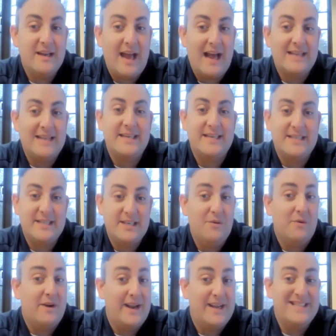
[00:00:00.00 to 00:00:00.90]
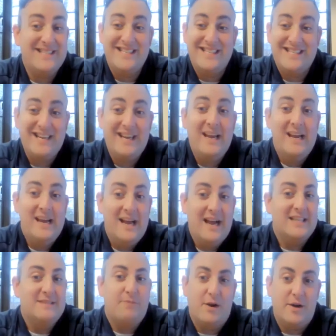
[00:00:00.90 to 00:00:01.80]
SAT or ACT
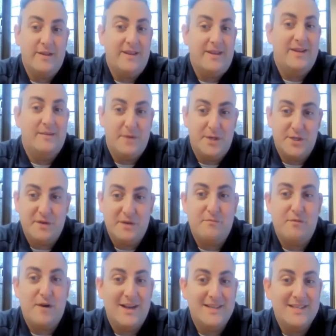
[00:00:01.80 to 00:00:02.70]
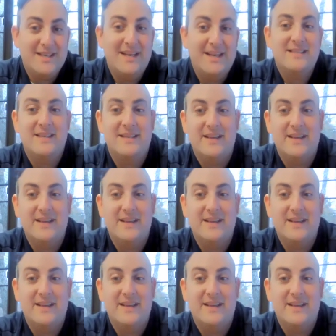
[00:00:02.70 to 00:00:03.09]
as part of the admission process.